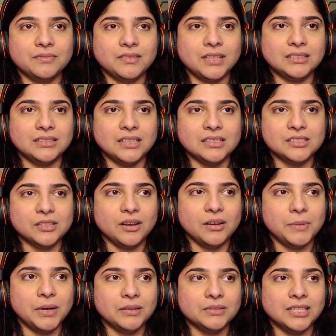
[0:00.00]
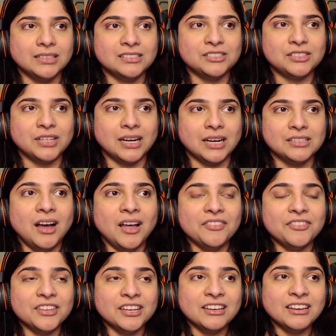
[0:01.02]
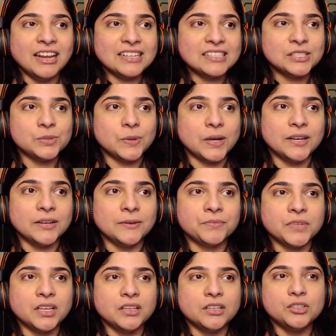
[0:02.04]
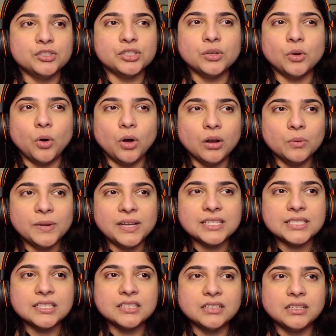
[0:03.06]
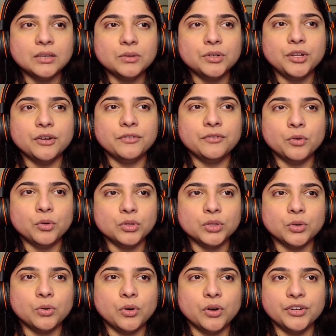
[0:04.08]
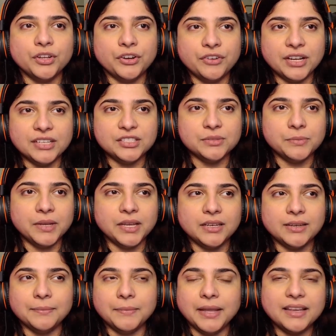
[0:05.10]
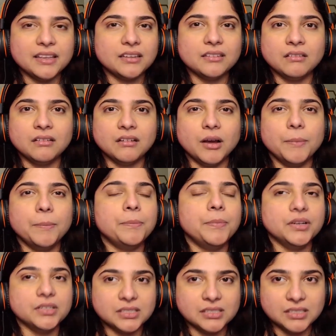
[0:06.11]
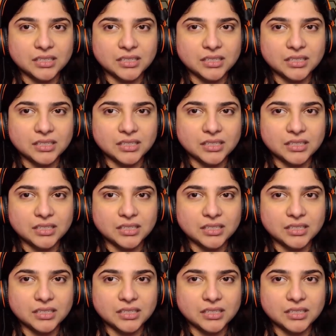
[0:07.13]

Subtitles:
It's all about that strategy. The next one, you should always include your photo on your resume to make it personal